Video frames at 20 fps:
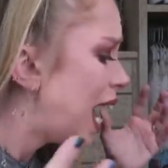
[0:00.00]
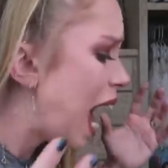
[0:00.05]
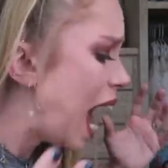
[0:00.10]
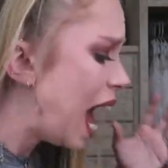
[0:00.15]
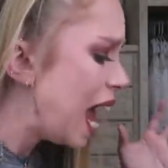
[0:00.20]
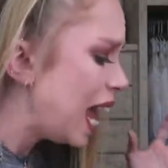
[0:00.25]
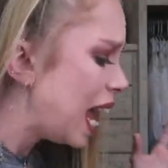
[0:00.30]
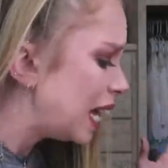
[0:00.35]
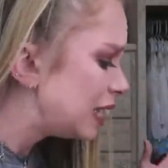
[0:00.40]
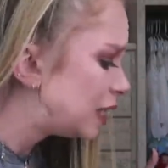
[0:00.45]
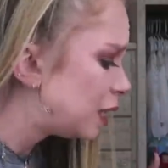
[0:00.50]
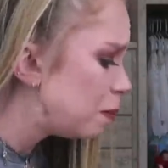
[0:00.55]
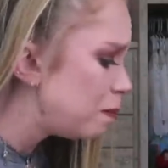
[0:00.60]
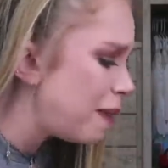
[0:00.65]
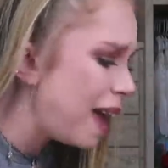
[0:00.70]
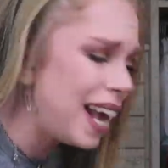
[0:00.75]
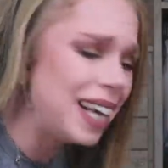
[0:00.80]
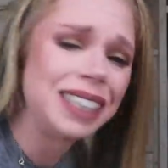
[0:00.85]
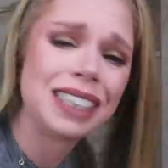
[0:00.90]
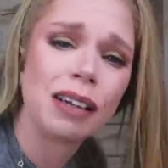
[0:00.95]
I, to
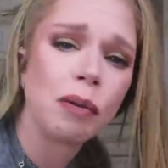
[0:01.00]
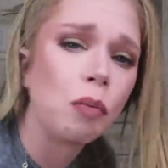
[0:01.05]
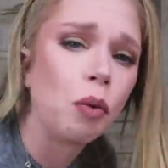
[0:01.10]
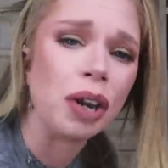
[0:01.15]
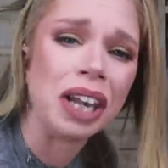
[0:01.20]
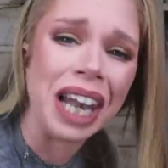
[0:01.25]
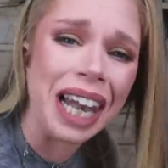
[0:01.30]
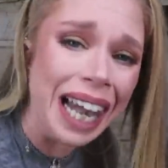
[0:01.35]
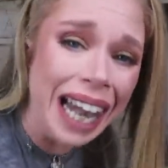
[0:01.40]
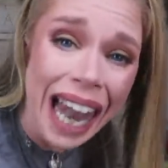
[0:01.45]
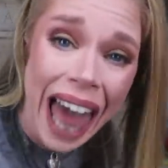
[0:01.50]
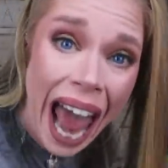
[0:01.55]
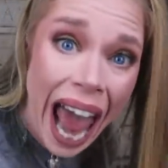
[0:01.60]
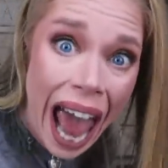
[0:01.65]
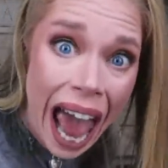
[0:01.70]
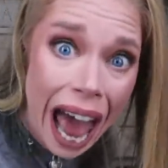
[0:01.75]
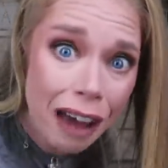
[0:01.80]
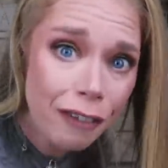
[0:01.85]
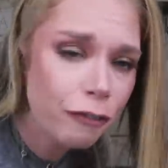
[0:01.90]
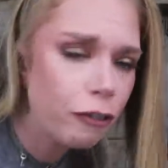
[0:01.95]
make someone
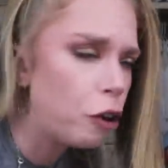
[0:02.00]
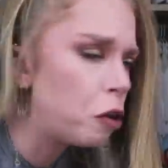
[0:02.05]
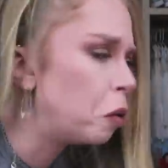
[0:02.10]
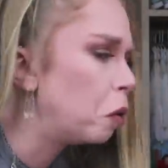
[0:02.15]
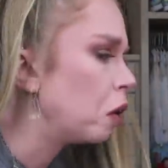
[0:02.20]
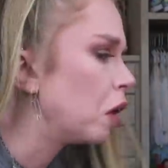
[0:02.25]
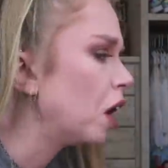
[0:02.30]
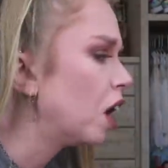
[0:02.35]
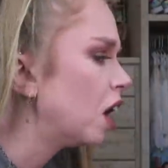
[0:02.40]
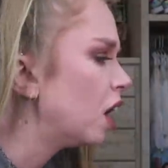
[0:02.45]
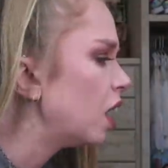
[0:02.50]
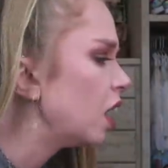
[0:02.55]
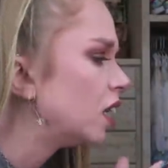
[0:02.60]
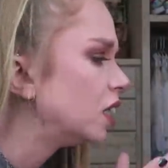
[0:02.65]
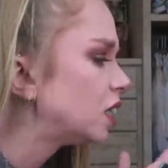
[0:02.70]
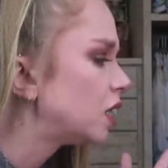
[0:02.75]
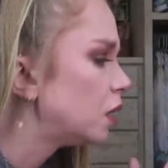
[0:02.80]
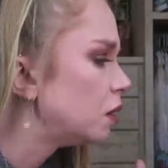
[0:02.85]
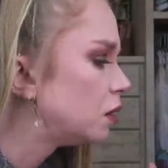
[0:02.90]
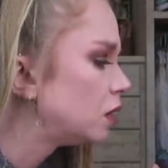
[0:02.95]
laugh or
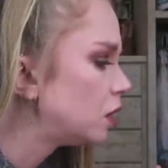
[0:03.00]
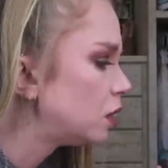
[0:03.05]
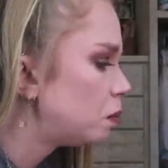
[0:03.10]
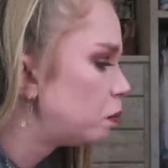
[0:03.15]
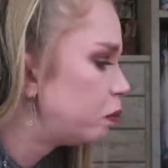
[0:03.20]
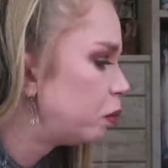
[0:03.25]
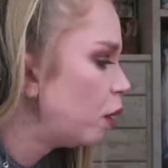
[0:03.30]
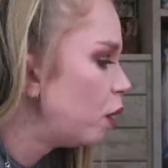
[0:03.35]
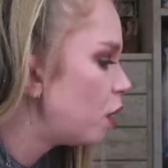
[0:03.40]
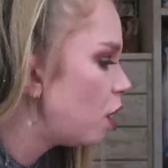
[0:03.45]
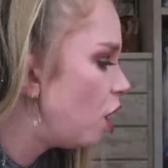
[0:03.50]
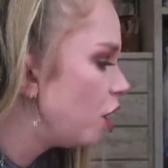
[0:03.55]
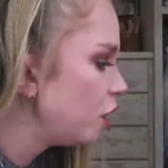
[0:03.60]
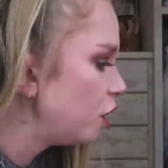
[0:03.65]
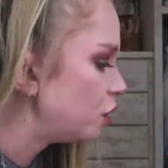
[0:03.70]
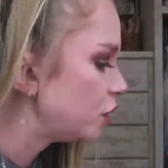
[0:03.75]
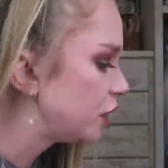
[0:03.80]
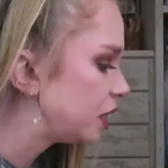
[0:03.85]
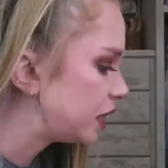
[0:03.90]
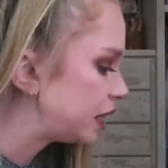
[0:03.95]
to put all
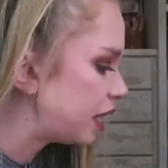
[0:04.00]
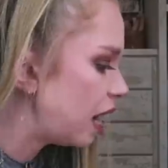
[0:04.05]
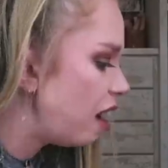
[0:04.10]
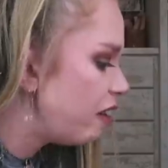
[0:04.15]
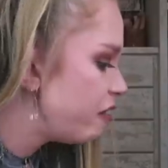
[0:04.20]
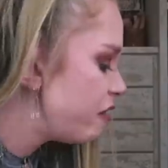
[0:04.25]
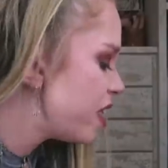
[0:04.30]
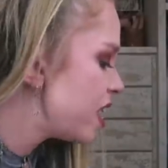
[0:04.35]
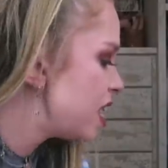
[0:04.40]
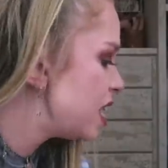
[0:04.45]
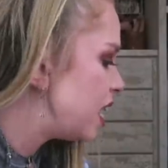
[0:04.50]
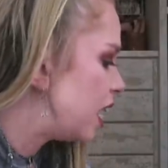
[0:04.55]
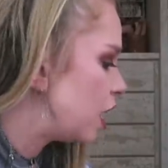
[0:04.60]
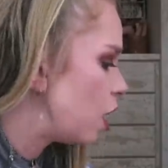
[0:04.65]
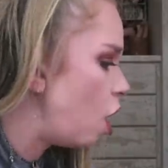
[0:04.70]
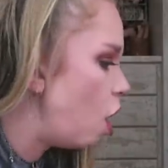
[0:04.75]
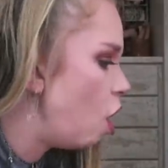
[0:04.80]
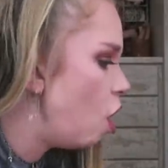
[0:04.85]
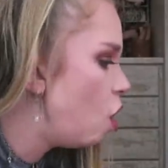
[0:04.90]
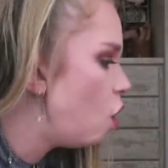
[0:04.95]
your stuff in at
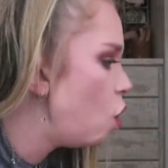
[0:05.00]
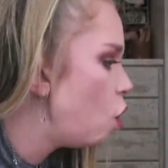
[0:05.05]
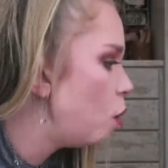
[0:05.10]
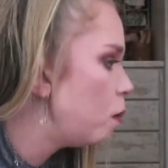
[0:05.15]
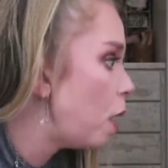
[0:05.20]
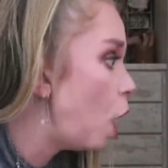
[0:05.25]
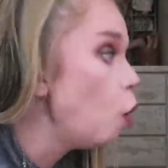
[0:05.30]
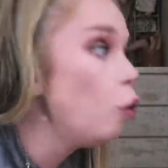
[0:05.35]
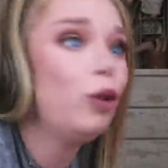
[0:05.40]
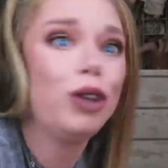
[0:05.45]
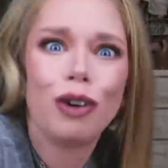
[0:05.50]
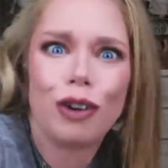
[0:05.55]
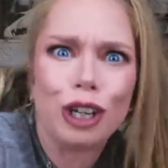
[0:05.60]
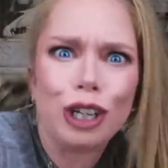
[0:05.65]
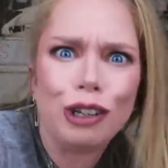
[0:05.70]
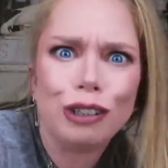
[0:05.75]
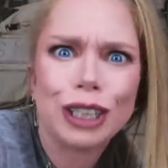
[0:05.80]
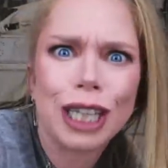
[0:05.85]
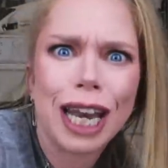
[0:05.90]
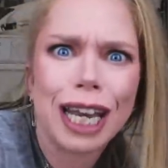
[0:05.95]
home. Oh, you
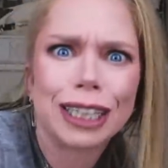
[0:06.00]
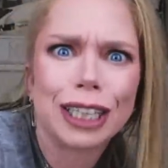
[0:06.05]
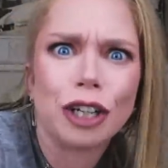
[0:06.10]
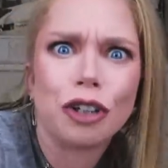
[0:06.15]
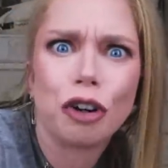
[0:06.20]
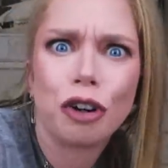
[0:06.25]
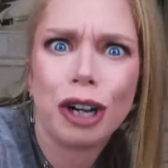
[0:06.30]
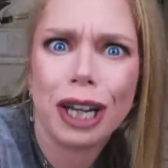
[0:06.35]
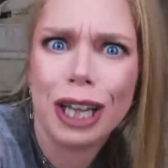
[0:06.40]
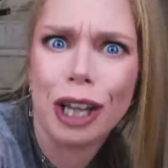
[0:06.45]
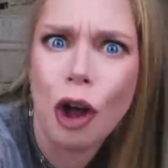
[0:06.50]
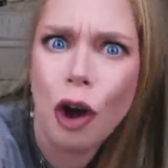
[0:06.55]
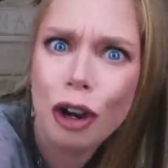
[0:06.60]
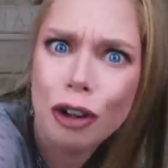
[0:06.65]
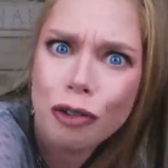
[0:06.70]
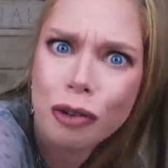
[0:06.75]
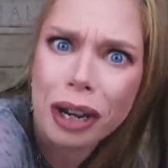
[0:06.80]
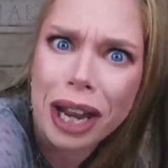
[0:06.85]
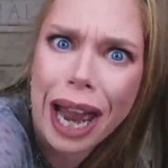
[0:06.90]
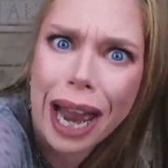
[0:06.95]
could use it as a dirty
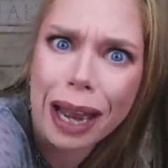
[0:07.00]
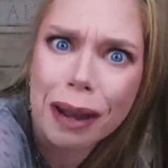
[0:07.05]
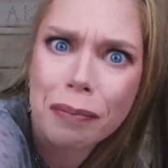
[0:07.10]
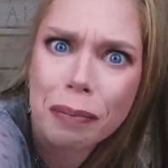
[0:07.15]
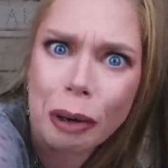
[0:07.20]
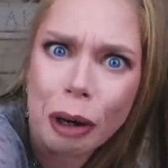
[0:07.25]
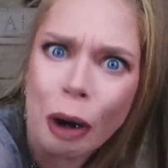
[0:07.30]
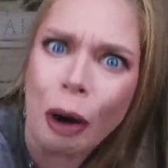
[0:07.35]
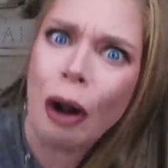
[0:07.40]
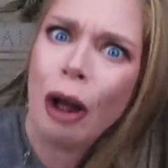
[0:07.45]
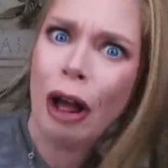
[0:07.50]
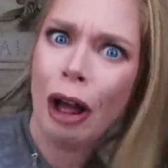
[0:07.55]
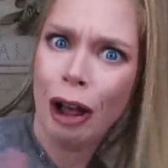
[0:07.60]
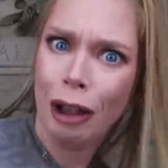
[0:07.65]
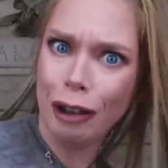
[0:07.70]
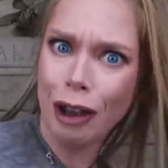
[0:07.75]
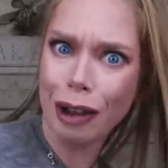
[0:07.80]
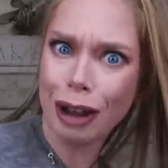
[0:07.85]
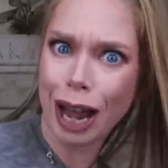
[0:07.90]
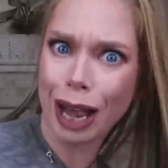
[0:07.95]
laundry hamper.
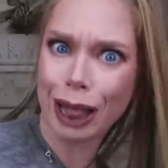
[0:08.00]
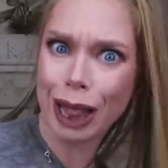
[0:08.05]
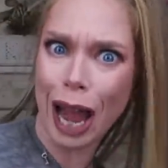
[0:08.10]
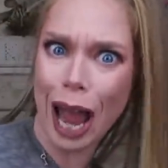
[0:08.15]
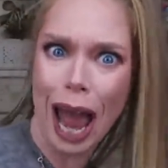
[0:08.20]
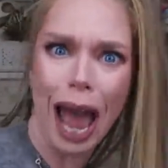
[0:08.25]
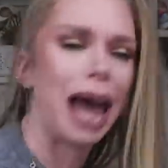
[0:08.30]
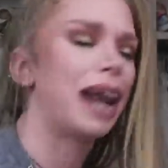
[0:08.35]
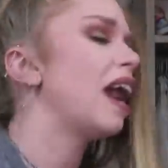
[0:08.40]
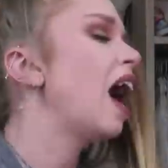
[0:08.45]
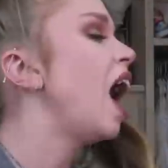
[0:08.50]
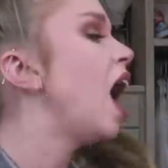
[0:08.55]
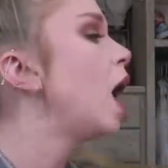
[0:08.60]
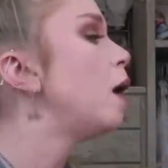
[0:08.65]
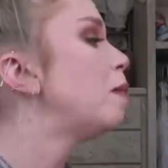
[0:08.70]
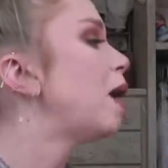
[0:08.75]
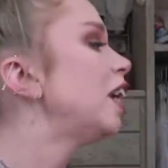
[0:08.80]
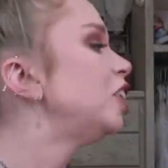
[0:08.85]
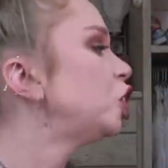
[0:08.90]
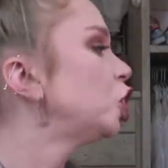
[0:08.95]
Look at that!
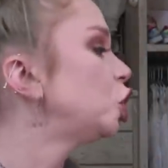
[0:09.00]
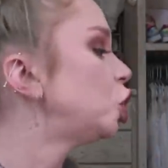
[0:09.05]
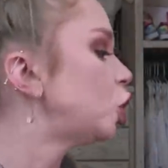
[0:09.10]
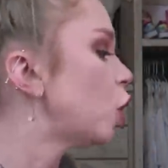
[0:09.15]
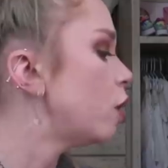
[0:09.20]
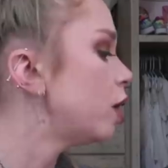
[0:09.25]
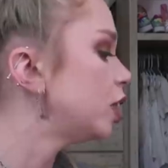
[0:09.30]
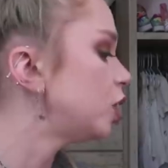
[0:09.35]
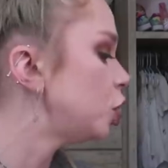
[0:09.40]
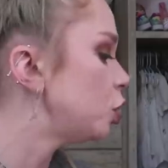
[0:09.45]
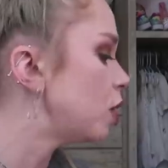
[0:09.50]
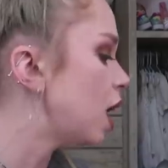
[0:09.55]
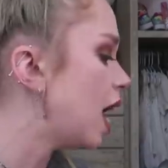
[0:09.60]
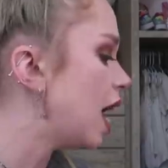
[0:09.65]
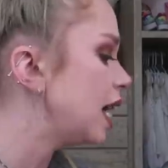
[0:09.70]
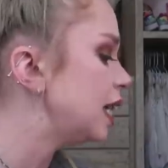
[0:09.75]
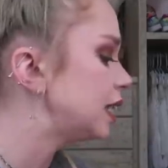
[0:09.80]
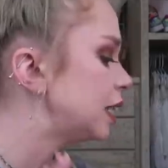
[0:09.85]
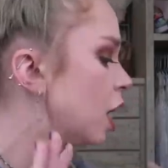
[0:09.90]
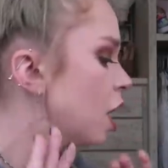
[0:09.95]
Um, I just showed it to you
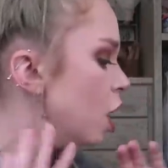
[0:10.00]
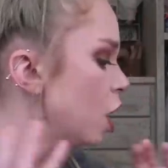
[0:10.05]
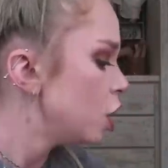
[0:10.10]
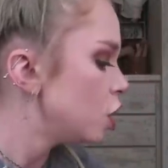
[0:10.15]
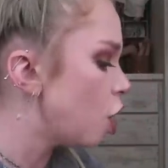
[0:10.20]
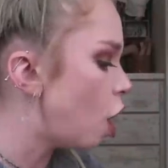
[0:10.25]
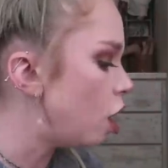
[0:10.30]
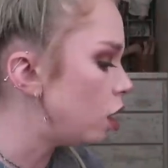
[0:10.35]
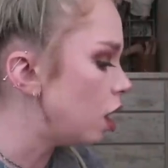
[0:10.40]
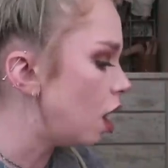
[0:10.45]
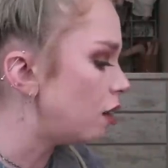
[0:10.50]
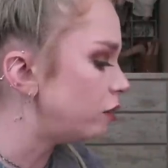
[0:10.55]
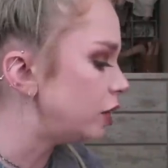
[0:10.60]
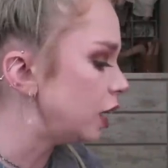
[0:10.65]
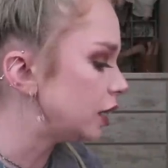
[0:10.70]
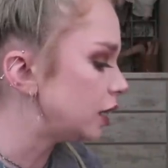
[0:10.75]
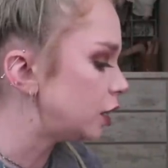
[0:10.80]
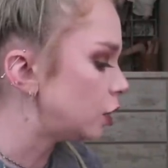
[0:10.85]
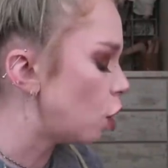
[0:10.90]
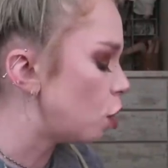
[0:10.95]
guys. Y'all
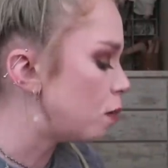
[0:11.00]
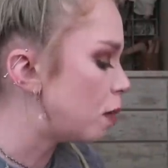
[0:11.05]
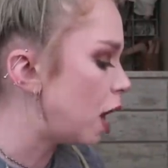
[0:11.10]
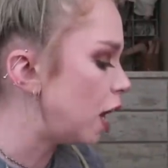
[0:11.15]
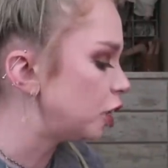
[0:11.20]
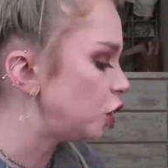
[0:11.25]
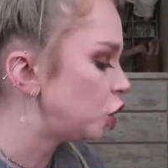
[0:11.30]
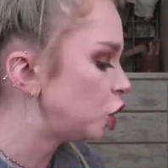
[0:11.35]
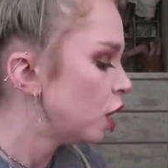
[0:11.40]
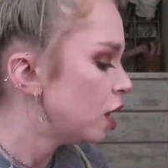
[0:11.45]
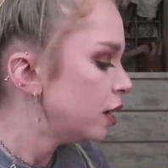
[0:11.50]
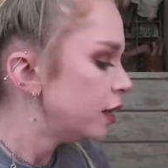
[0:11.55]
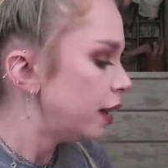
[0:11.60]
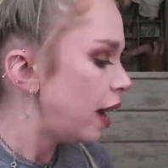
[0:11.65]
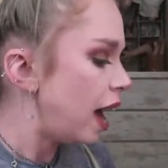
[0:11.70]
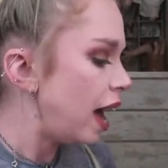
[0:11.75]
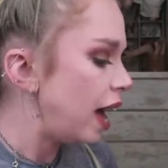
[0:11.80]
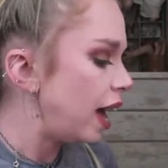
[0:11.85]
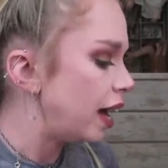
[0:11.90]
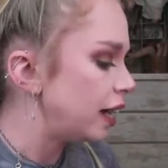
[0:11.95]
loved it so much,
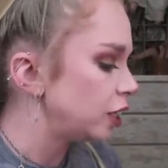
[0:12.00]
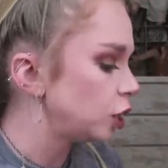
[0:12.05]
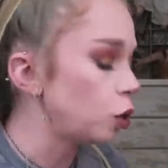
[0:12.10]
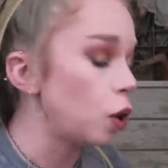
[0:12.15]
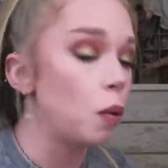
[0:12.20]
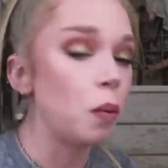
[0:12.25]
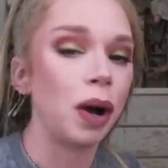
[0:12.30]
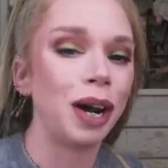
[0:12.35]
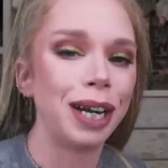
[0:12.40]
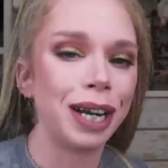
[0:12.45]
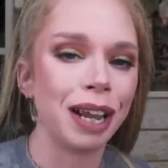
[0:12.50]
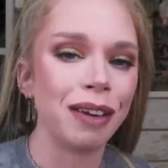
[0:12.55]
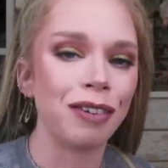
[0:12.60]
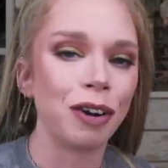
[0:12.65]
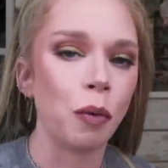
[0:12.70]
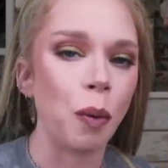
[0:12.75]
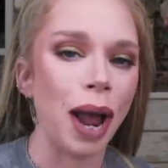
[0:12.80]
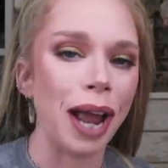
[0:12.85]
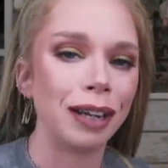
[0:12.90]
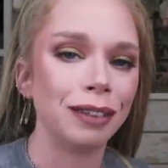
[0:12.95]
uh, so I wanted to give
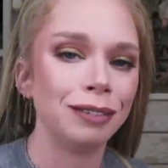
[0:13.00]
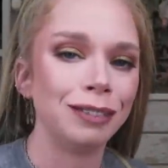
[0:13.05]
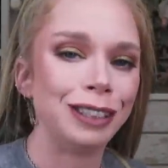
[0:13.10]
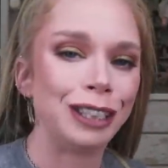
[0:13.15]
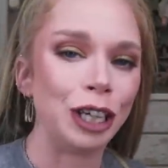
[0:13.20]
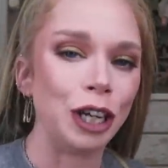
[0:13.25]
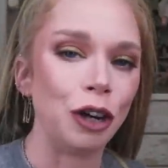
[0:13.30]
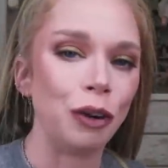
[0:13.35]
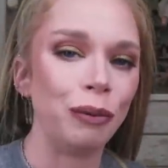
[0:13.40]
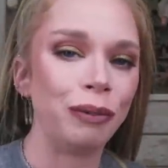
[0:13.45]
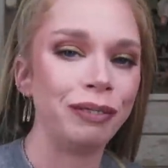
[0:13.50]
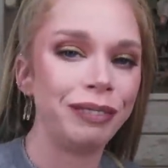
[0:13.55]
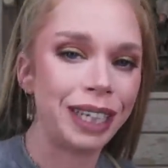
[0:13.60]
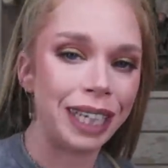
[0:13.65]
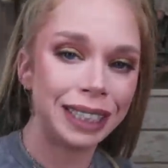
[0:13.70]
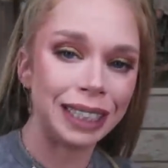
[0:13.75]
it away to you.